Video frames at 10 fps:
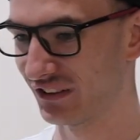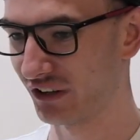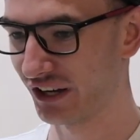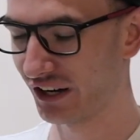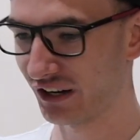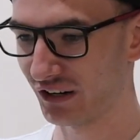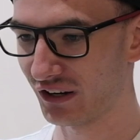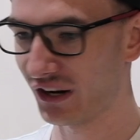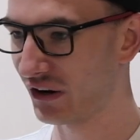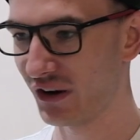Like,
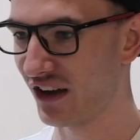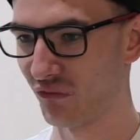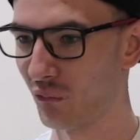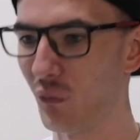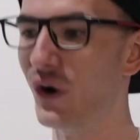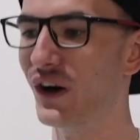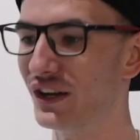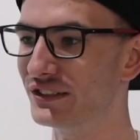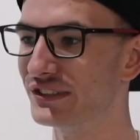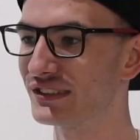I don't have
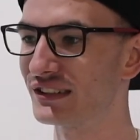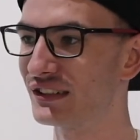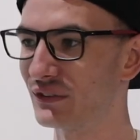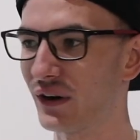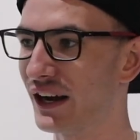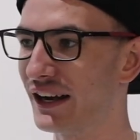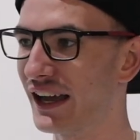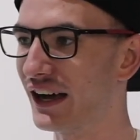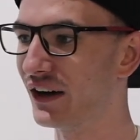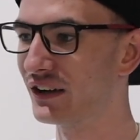words right
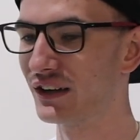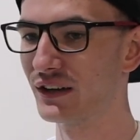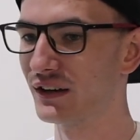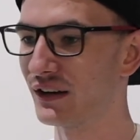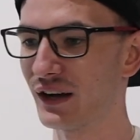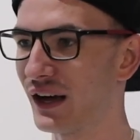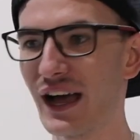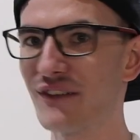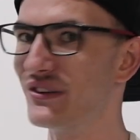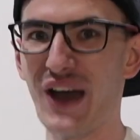now. I
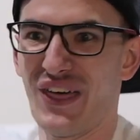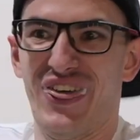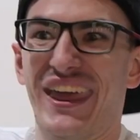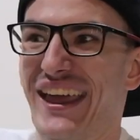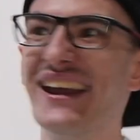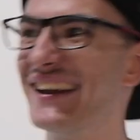have nothing.